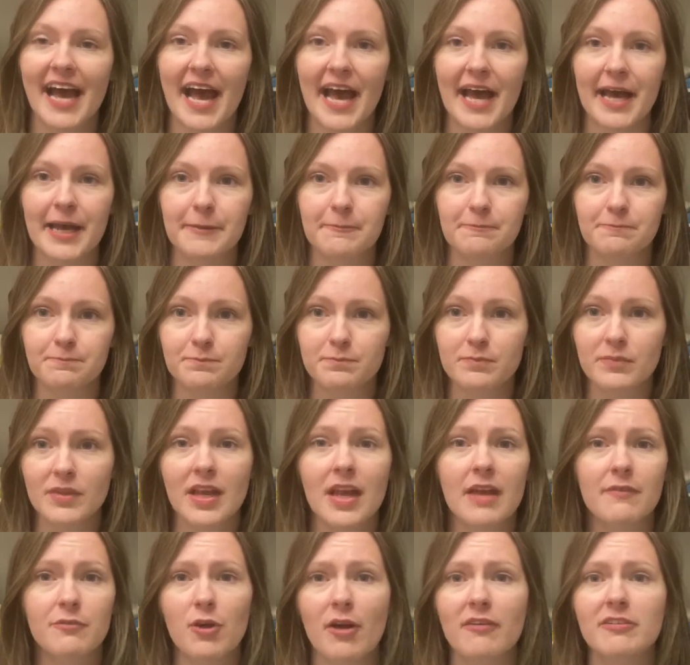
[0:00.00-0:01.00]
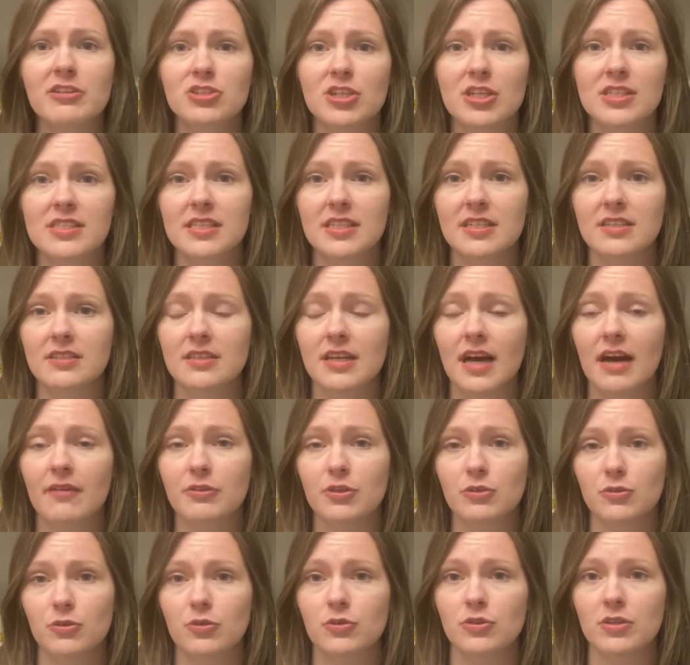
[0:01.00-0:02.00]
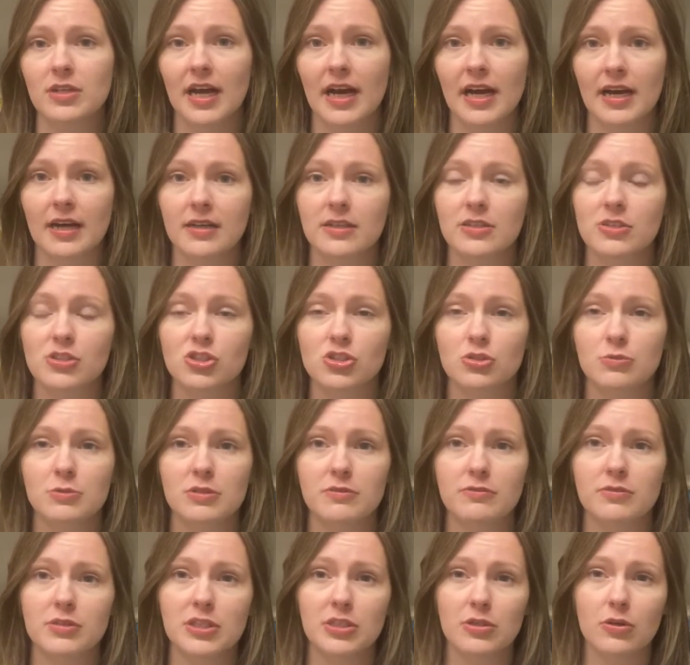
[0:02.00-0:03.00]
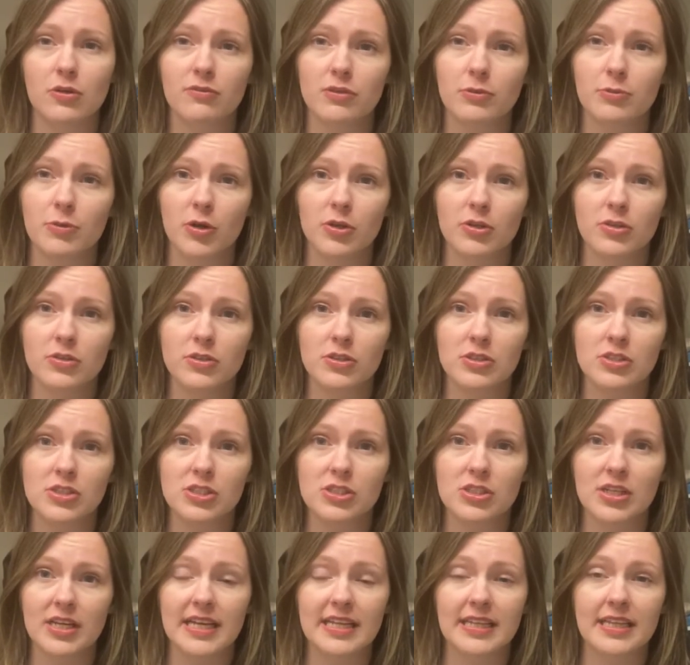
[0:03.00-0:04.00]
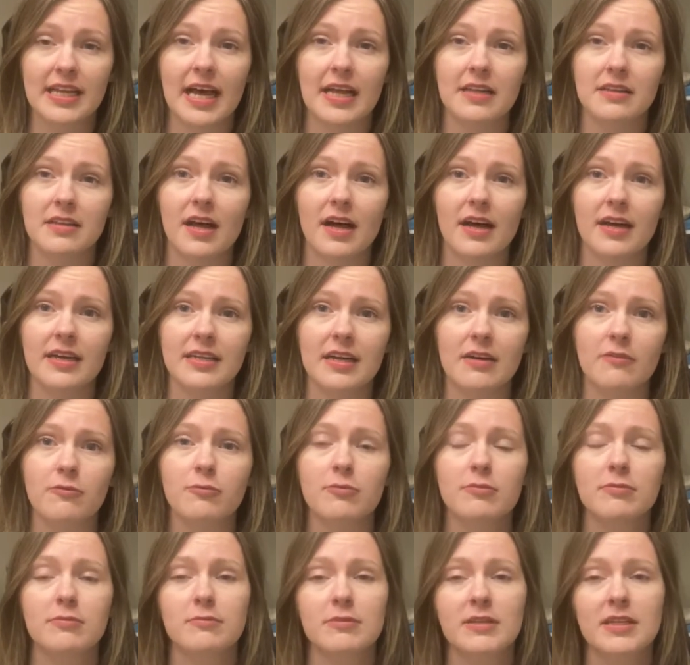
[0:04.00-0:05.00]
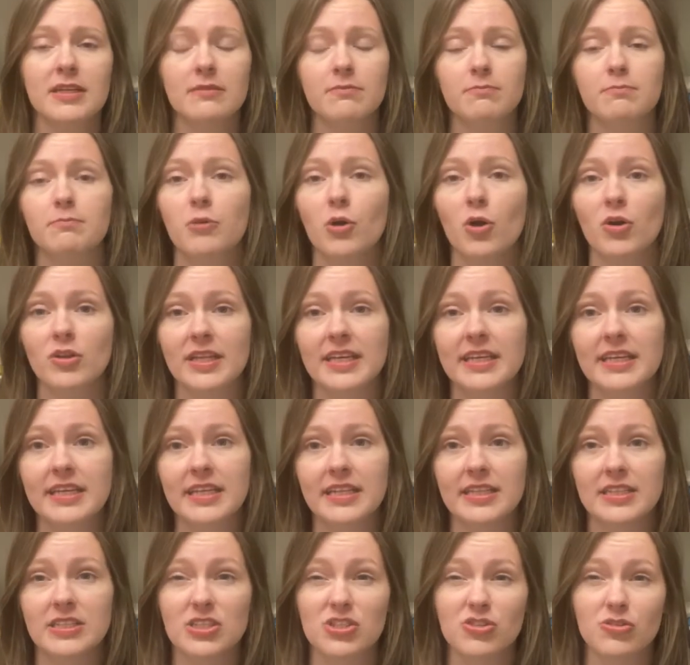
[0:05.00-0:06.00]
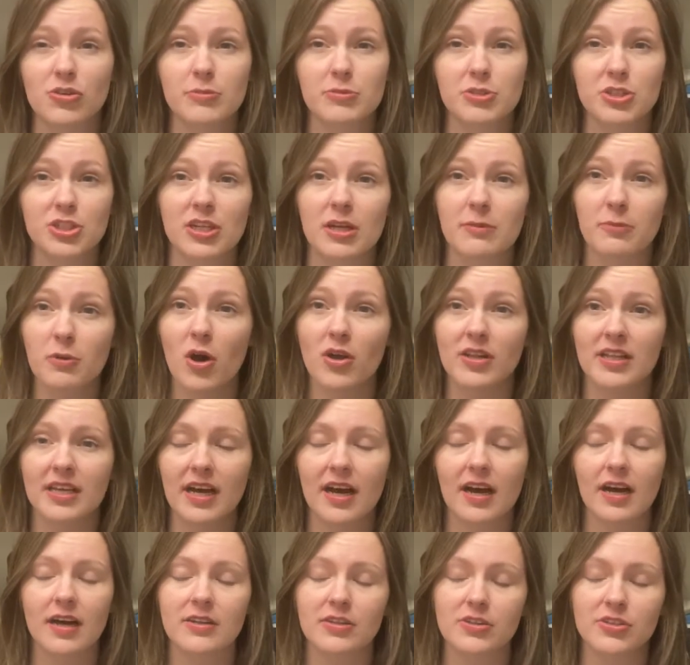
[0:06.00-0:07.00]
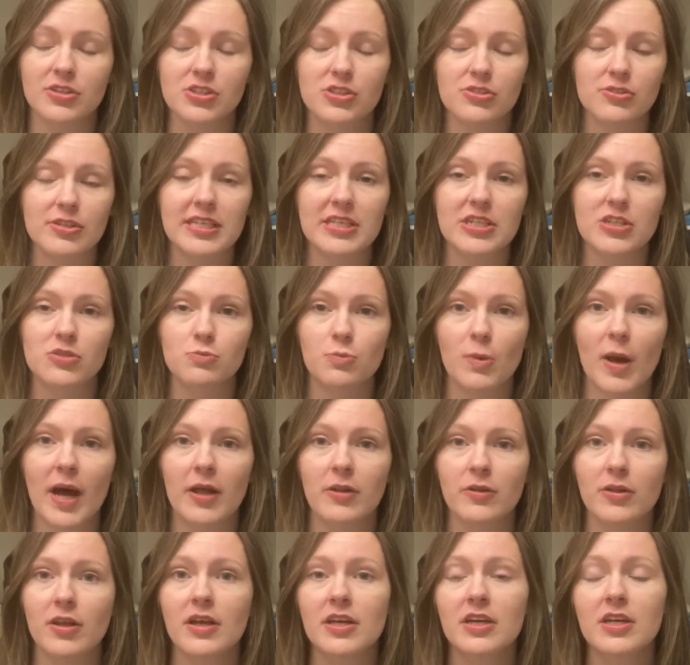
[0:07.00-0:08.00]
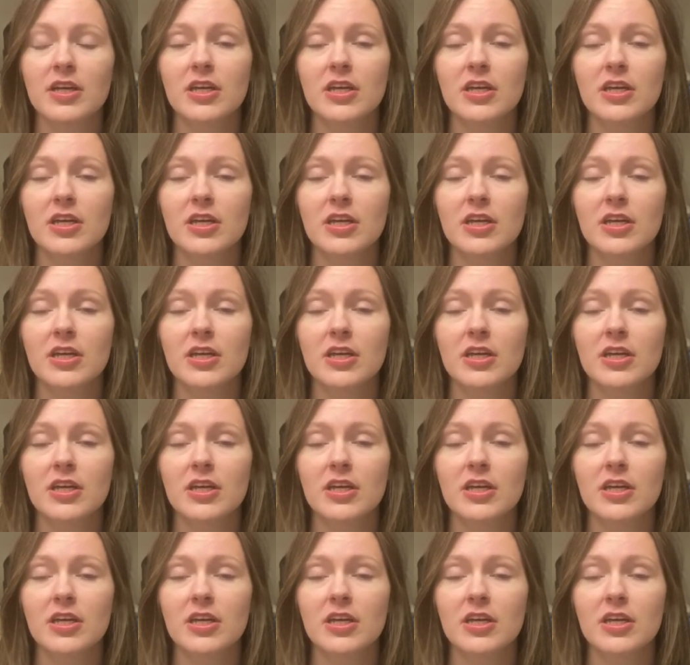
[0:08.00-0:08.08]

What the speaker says: If you are interested in having a look at some of the other products in their line, I've put a link in the description. I put on the card on the screen as well